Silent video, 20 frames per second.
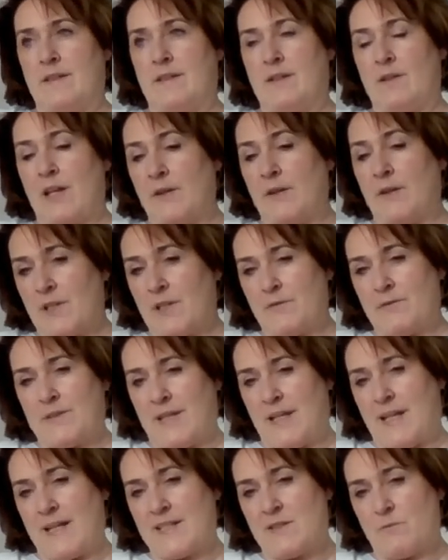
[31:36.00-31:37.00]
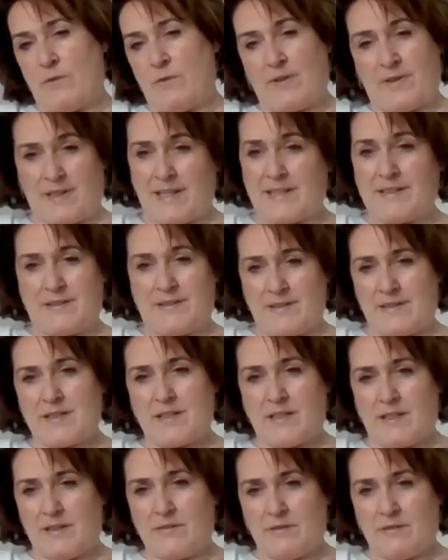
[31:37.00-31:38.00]
You have to have tanks with light
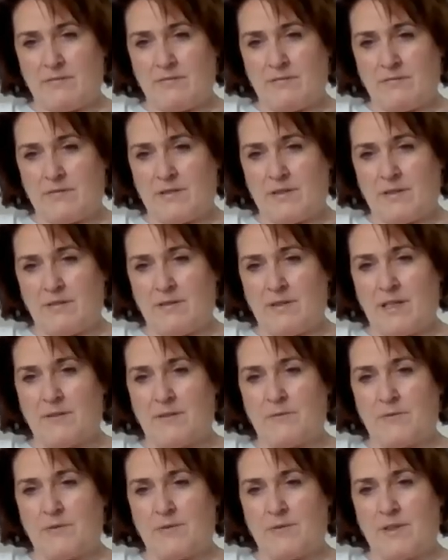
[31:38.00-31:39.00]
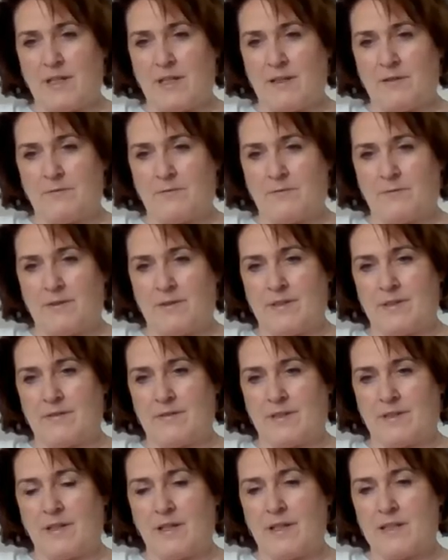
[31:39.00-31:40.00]
inside. You have to have
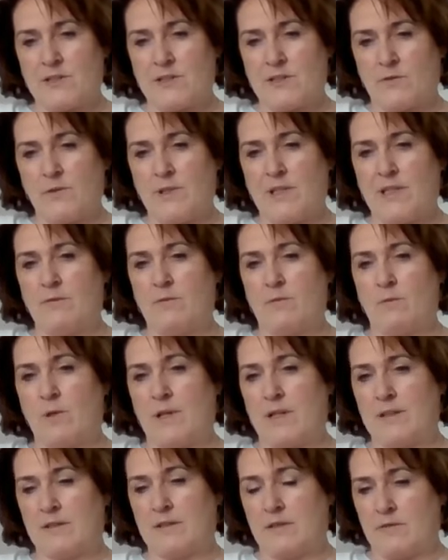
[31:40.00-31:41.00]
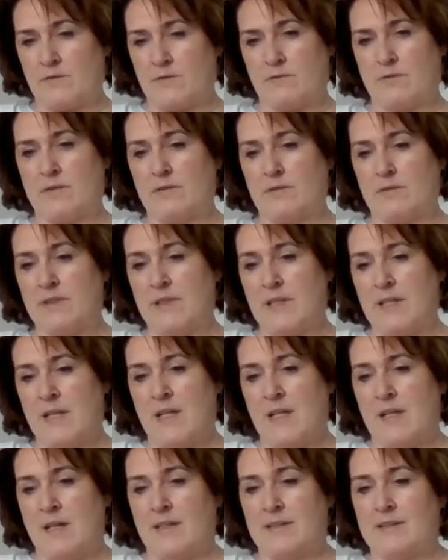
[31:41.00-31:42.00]
the culture really well controlled.
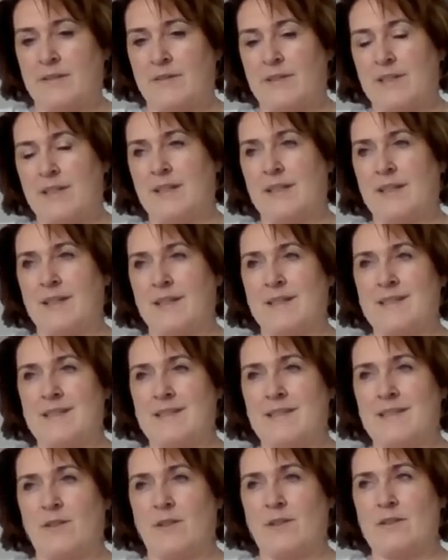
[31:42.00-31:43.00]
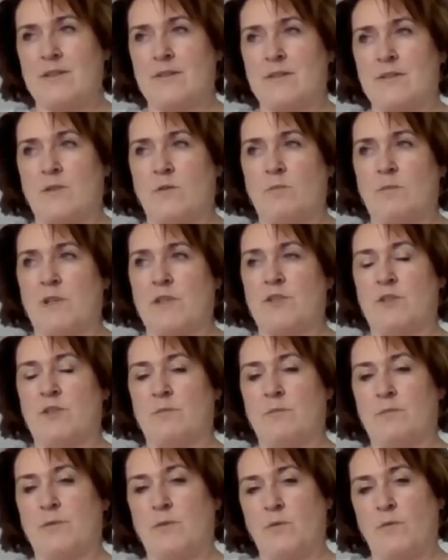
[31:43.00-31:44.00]
And I think it's not so much
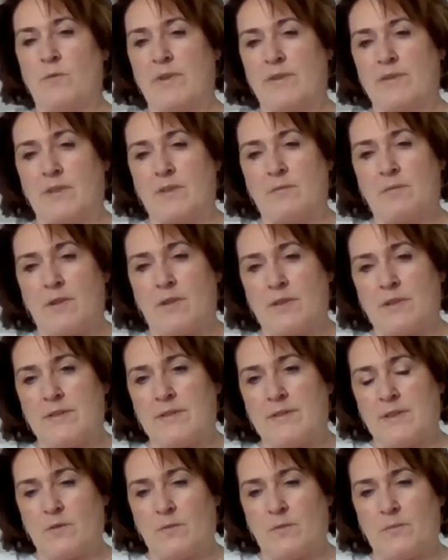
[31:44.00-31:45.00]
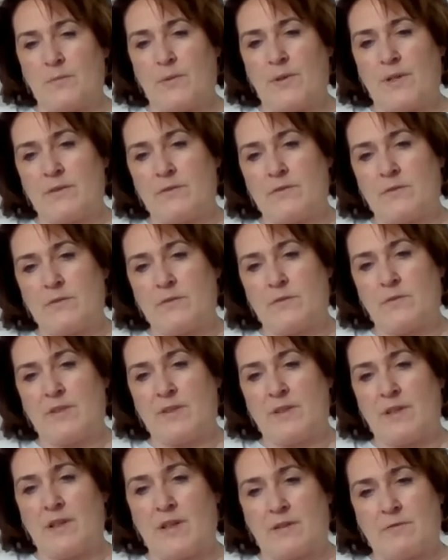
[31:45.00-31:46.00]
improving the quality compared to
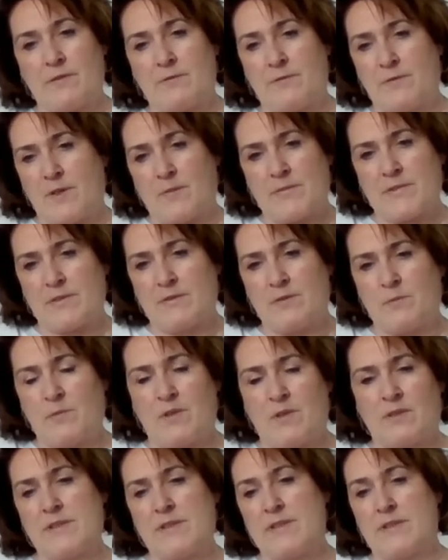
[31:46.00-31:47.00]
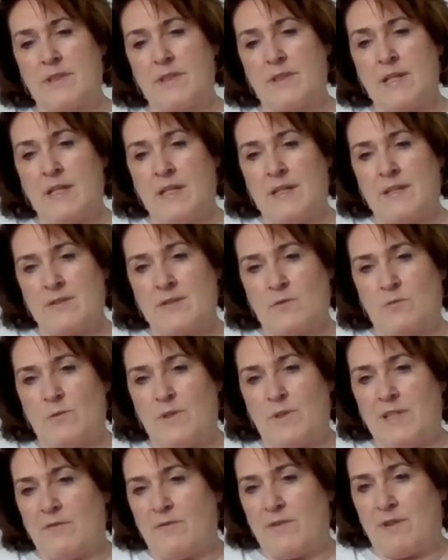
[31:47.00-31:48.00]
the aquafarms, to be honest. So
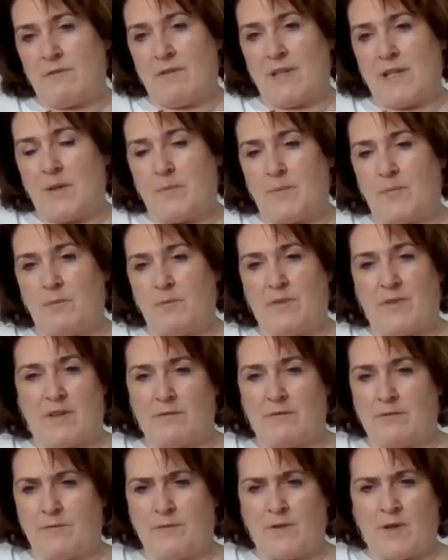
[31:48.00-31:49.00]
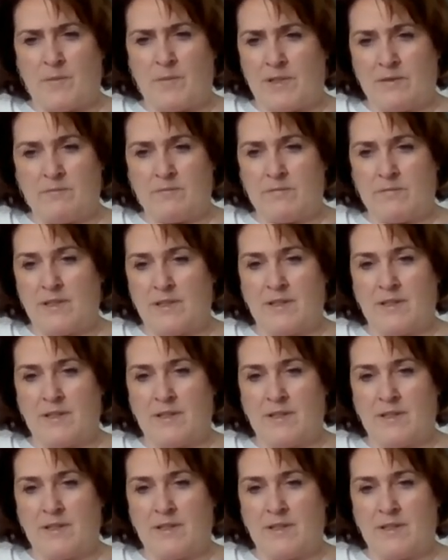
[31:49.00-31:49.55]
we are very happy with aquafarming.